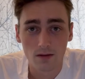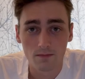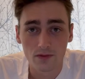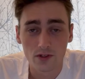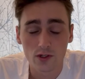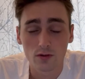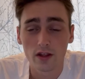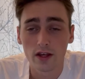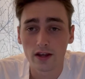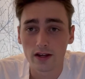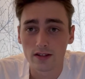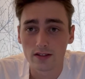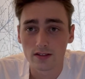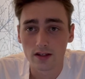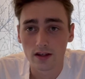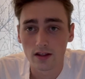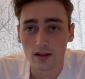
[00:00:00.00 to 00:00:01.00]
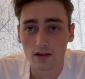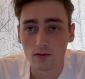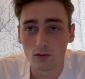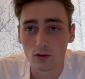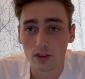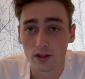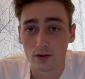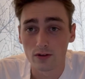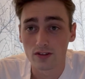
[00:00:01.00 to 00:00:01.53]
So like I said,
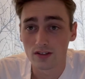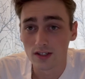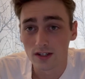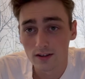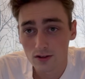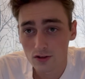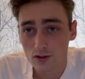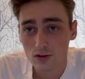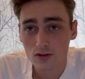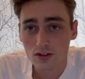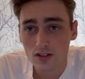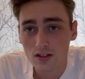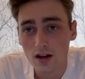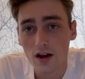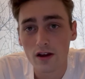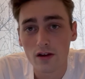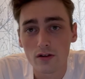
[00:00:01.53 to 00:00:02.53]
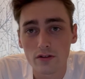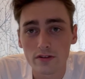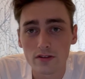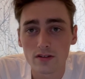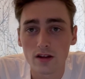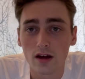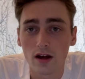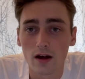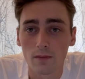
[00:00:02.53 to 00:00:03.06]
with their signature styles,
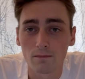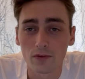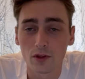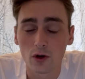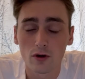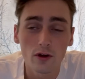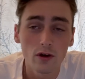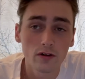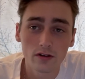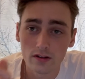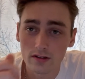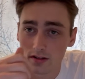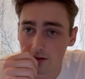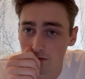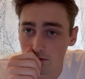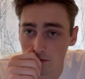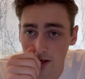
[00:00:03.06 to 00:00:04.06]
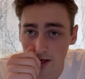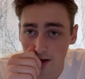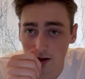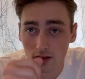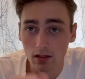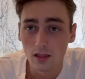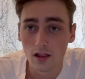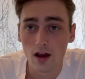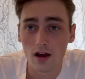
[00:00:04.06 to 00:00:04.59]
Goyard doesn't make a
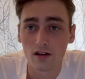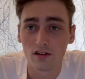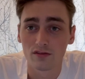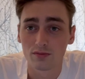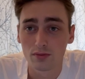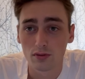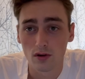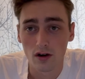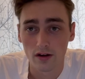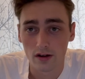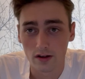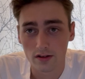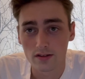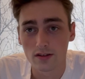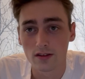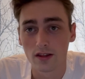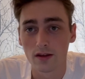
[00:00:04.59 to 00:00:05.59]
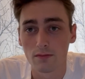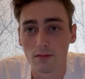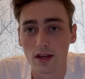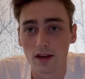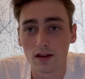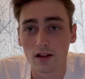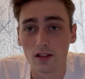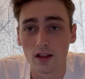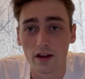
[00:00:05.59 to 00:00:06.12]
lot of products. They
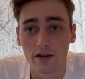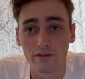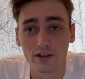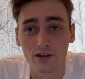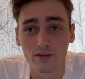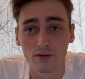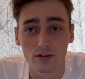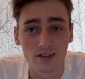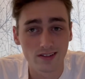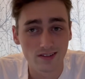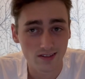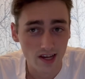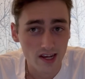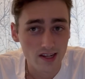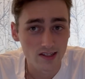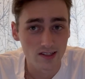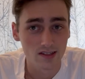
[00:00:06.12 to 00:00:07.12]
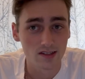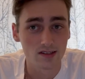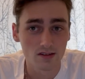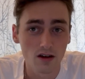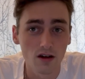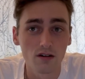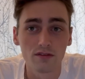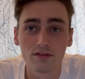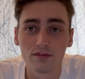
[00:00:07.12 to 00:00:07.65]
make a lot of different sizes
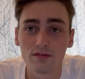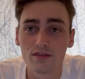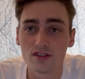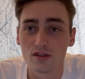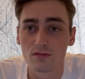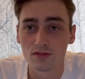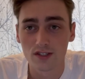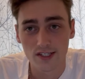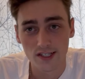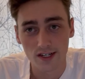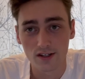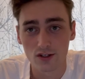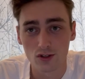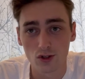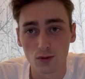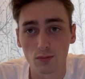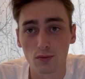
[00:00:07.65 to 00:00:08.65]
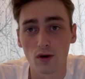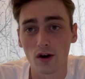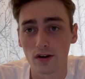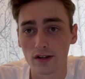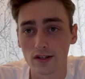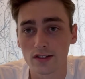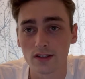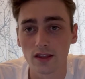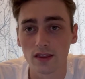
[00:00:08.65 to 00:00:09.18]
of some signature
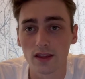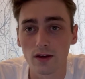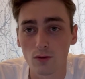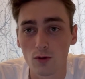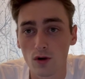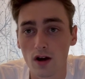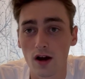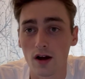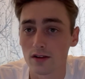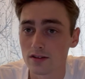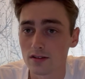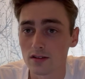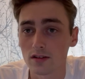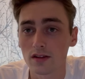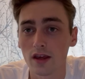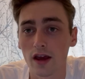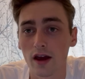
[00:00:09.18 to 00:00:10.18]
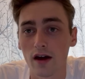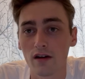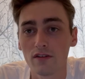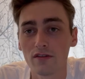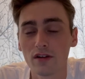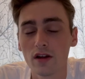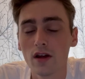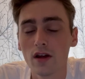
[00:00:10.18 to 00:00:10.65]
products that they will constantly have.